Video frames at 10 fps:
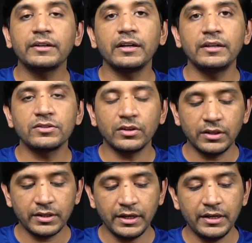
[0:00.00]
It's not a
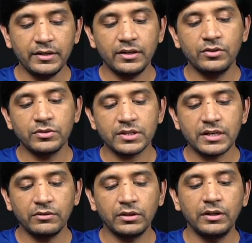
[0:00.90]
tray, you just
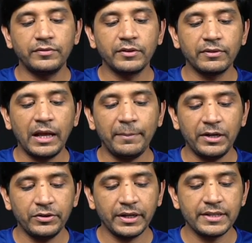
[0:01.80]
have to lift the flap and
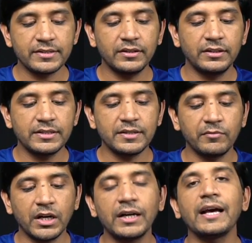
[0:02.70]
you can insert the SIM
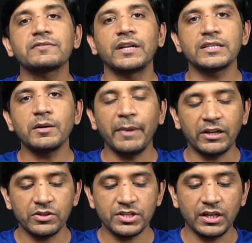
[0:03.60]
card as well as the
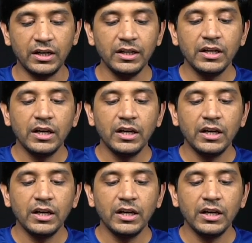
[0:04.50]
micro SD card